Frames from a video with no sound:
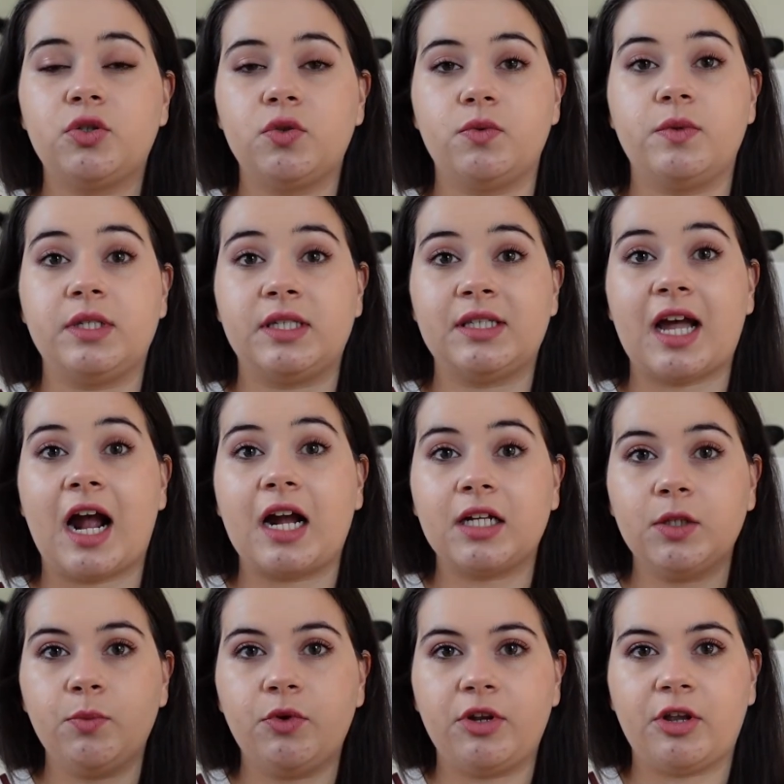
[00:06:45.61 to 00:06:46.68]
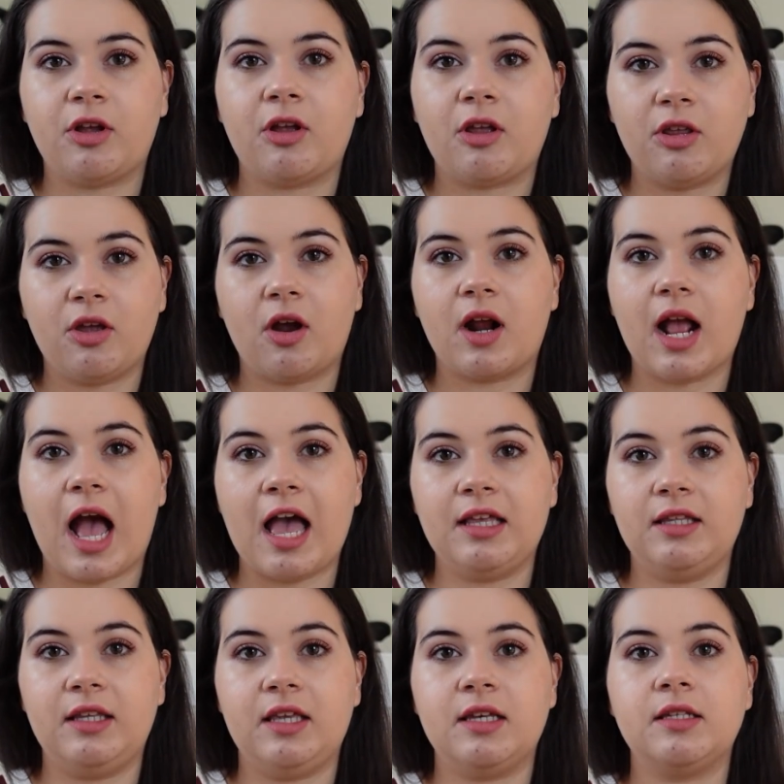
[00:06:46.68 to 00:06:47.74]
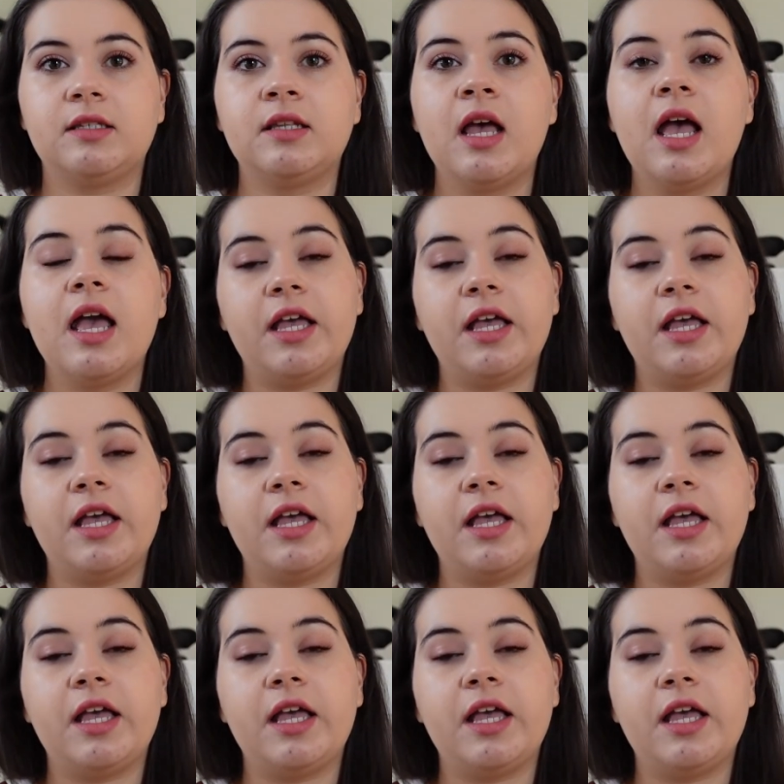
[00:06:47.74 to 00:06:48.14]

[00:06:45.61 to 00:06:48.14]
to start putting your ideas